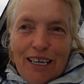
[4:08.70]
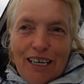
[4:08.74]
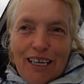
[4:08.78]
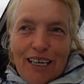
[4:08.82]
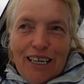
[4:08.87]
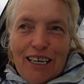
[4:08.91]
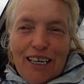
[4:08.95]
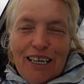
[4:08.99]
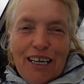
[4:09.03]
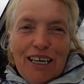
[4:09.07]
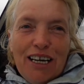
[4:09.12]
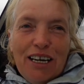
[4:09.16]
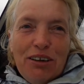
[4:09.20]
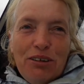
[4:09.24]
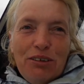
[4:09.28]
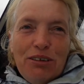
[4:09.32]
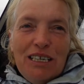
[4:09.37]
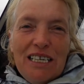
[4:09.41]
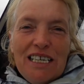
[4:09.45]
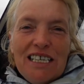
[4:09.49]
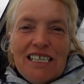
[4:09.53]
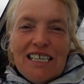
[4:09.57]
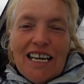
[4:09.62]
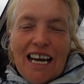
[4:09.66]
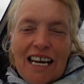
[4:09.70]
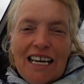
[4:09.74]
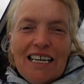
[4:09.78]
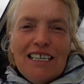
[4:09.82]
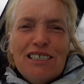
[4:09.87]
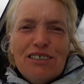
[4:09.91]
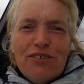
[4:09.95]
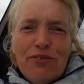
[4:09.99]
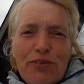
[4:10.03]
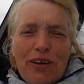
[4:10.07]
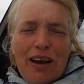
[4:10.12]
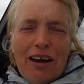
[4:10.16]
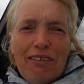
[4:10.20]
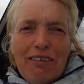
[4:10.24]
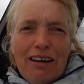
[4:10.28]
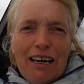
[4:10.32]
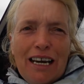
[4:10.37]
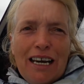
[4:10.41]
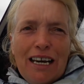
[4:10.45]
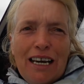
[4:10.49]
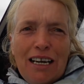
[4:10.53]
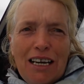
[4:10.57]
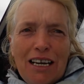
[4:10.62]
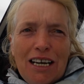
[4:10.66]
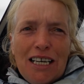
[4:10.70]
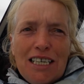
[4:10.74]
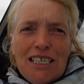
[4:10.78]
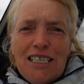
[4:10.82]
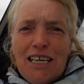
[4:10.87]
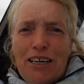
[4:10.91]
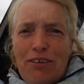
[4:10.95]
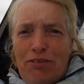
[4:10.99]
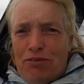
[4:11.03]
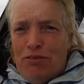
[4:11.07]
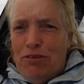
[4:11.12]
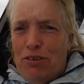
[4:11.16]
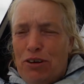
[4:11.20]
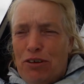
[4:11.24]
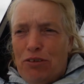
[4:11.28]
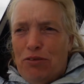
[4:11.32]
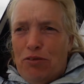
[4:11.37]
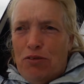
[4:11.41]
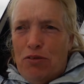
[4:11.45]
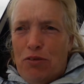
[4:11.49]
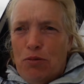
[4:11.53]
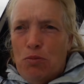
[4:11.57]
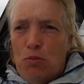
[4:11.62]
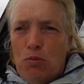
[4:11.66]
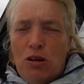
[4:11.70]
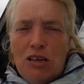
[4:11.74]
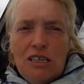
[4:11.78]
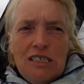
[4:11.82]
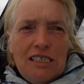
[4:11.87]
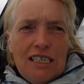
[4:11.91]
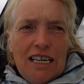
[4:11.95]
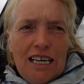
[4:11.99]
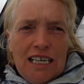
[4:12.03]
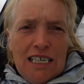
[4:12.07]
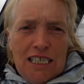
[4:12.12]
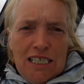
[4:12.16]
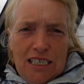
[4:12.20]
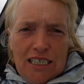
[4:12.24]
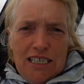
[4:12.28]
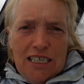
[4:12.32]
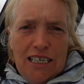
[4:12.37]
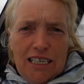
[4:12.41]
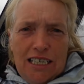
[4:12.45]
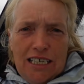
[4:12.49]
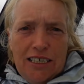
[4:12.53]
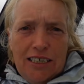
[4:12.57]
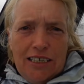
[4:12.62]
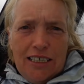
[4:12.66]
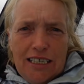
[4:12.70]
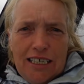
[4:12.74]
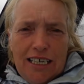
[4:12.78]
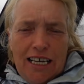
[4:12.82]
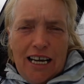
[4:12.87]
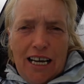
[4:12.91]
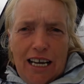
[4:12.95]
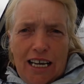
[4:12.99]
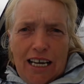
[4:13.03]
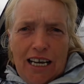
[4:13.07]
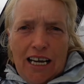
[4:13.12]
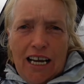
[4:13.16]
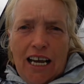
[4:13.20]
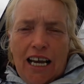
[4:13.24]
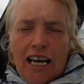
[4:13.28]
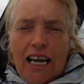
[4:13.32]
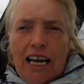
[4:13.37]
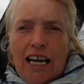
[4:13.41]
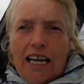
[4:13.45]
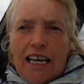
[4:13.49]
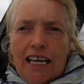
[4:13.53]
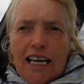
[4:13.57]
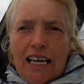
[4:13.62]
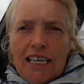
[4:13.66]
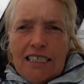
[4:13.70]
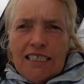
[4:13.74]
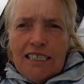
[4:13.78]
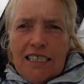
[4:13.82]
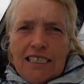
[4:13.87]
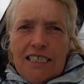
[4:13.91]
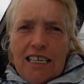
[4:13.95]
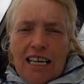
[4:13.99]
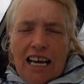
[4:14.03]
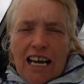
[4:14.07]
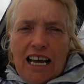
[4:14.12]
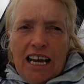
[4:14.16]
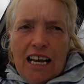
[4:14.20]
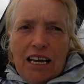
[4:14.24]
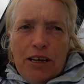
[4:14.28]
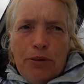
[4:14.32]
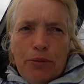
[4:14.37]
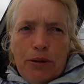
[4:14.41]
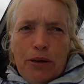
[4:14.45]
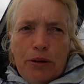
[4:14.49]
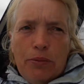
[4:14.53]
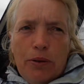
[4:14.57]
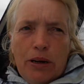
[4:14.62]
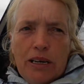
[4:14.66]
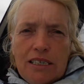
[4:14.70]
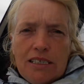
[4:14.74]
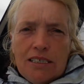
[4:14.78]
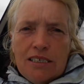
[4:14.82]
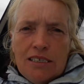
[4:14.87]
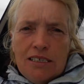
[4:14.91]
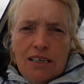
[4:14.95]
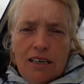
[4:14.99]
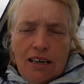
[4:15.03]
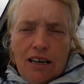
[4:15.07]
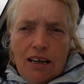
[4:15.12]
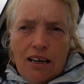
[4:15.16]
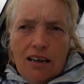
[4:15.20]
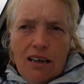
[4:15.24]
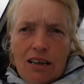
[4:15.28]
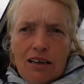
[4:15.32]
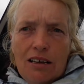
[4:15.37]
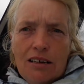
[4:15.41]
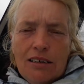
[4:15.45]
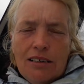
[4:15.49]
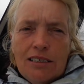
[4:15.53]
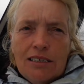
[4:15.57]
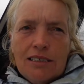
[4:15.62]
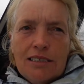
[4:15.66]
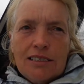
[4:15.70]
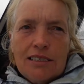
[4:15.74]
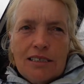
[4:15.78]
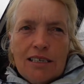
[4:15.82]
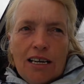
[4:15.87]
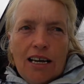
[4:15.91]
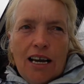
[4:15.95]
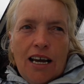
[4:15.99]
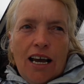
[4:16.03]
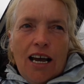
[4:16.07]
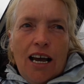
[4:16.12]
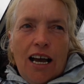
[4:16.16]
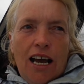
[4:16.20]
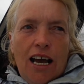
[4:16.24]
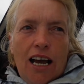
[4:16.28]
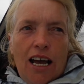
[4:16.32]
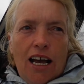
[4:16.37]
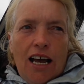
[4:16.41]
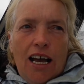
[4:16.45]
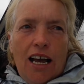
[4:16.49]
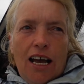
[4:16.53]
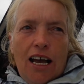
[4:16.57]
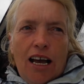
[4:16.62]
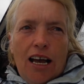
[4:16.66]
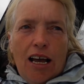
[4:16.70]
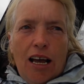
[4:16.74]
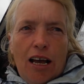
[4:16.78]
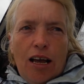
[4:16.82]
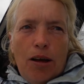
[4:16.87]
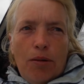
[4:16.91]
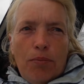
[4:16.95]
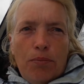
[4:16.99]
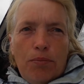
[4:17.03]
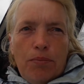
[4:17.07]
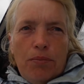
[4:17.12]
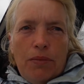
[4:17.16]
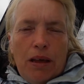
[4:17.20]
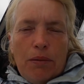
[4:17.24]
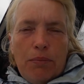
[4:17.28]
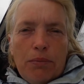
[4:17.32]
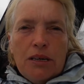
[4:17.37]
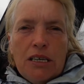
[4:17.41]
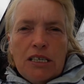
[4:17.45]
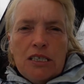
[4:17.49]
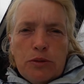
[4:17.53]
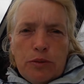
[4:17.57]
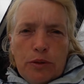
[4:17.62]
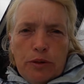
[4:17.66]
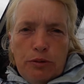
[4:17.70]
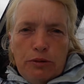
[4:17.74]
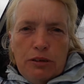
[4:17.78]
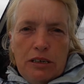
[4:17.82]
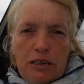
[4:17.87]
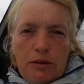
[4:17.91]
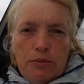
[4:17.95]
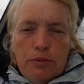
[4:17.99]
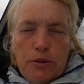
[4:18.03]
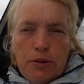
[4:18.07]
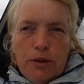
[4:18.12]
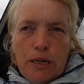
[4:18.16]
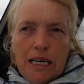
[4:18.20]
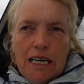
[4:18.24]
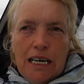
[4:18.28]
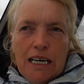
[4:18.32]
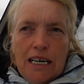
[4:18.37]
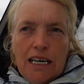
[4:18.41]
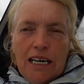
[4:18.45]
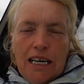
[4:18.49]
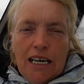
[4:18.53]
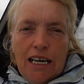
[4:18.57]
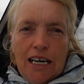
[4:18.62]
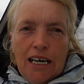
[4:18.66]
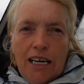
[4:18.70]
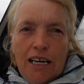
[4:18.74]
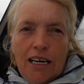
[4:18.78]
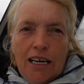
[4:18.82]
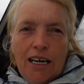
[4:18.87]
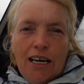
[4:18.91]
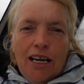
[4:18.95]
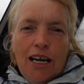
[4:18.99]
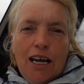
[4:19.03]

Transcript: you know your days are very different from one day to the other day. Yesterday we went to Largs, um, and because we were in a marina